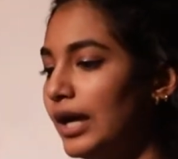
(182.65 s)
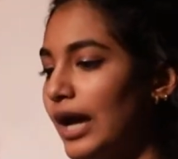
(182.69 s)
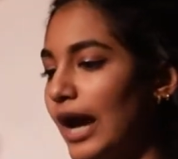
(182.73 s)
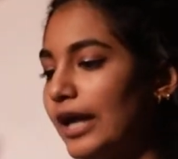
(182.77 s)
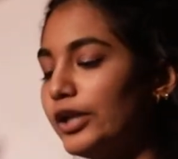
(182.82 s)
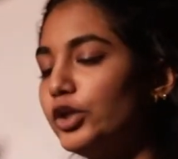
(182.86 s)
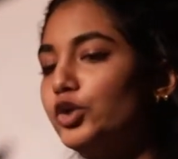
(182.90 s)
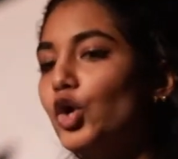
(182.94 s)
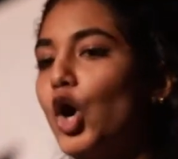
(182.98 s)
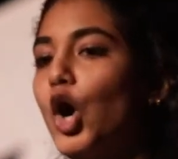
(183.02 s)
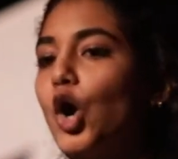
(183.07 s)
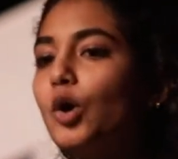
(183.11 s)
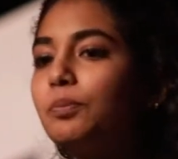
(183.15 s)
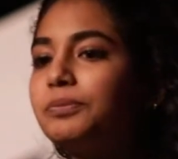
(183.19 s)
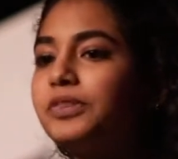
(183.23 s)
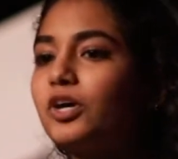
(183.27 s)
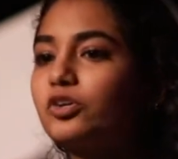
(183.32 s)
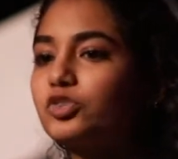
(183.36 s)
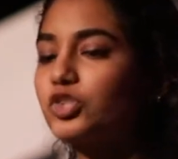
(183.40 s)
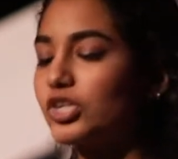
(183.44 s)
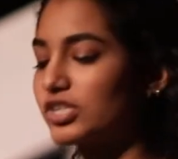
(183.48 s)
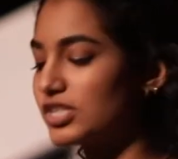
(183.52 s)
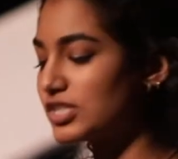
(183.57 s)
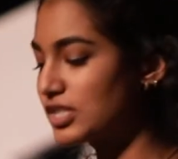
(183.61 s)
And you hope
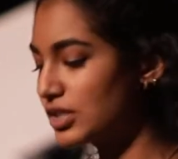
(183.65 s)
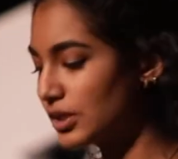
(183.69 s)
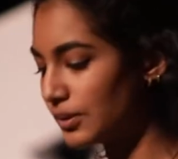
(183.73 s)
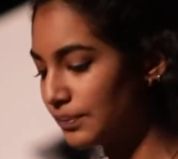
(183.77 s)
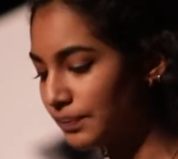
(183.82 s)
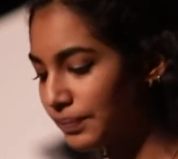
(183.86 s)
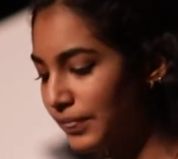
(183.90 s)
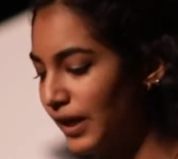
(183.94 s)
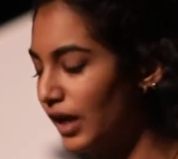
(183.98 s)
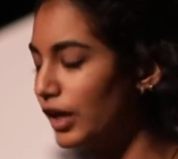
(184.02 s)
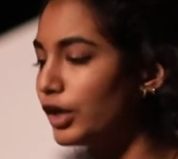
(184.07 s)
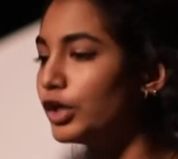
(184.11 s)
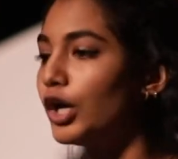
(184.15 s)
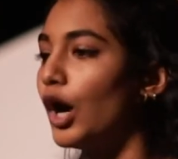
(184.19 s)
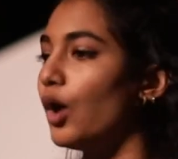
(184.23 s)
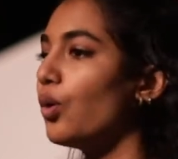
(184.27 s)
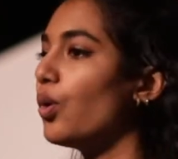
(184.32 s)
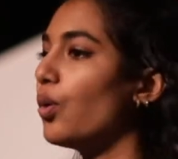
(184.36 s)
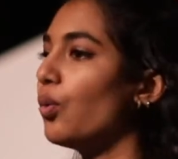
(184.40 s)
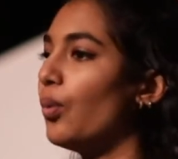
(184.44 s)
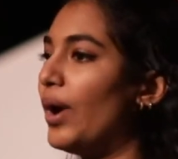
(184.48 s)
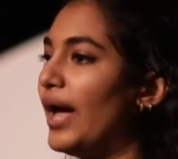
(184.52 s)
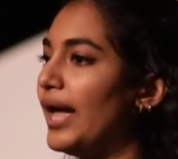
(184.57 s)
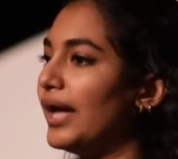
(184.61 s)
they'll just
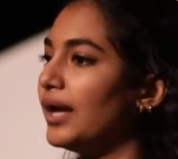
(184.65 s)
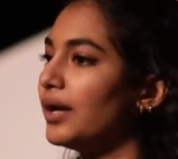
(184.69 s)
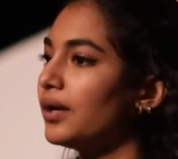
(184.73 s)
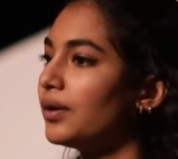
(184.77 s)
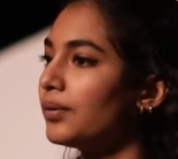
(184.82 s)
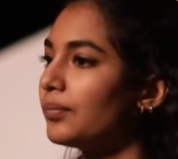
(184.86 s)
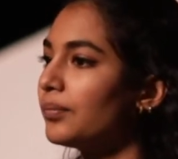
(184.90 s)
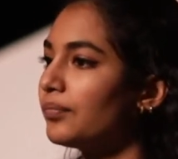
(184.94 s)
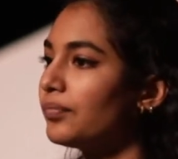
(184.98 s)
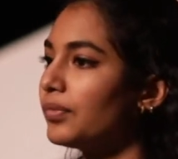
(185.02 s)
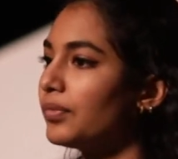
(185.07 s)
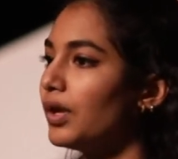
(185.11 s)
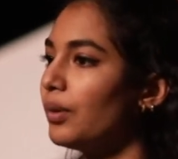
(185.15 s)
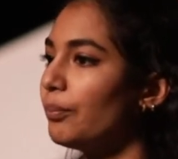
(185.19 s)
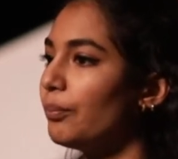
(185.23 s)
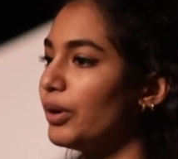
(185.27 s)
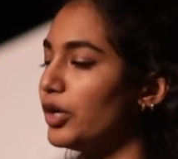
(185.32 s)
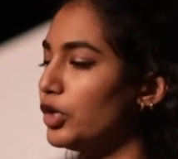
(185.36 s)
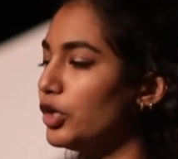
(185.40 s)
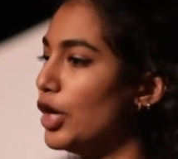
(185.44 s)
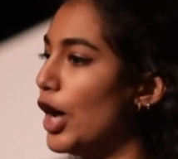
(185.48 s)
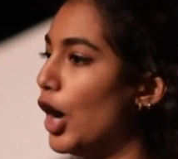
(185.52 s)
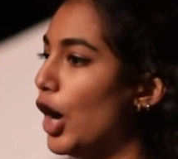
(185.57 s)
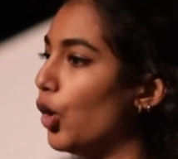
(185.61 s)
go away.
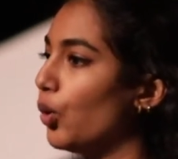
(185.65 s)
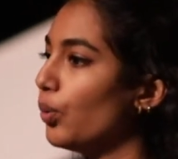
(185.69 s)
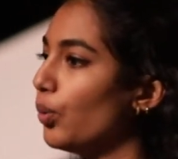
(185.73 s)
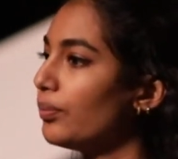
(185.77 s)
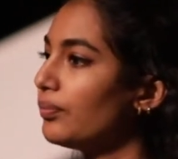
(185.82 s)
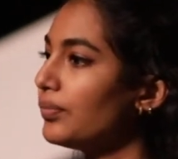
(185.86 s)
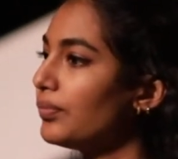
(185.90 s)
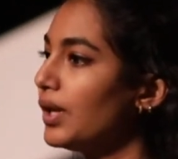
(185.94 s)
But no.